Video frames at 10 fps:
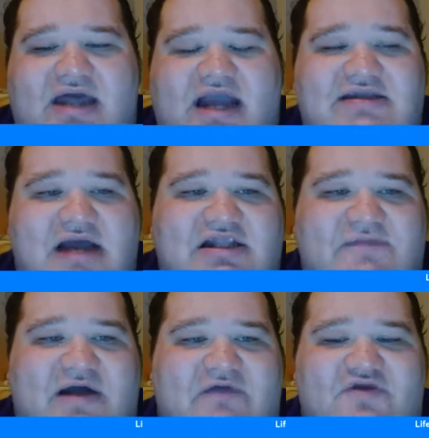I talked
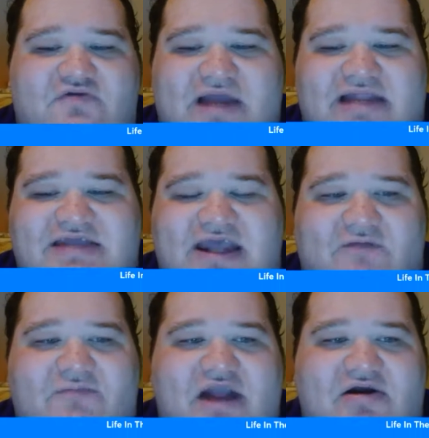about the
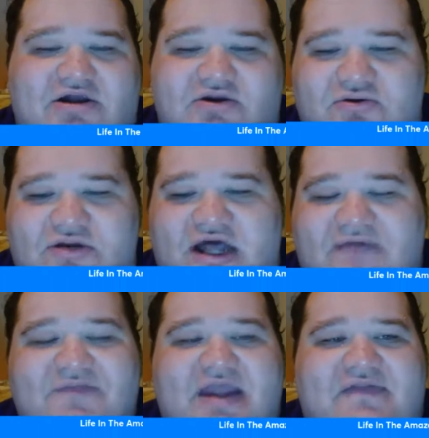red-tailed barracuda,
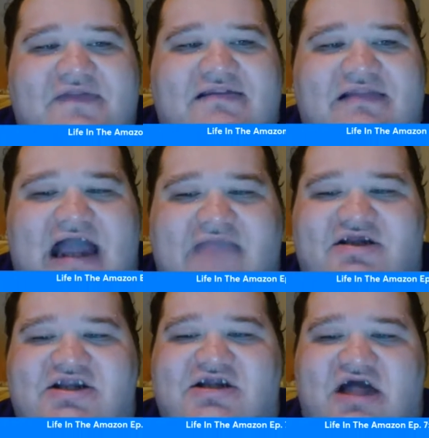the lima
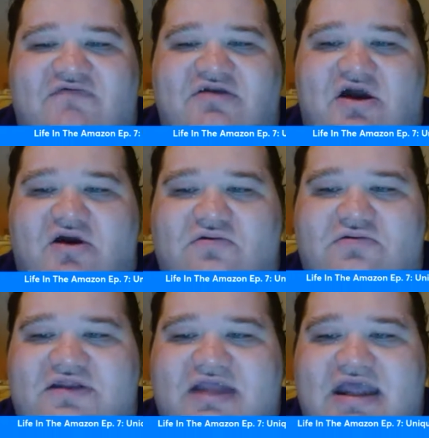shovelnose,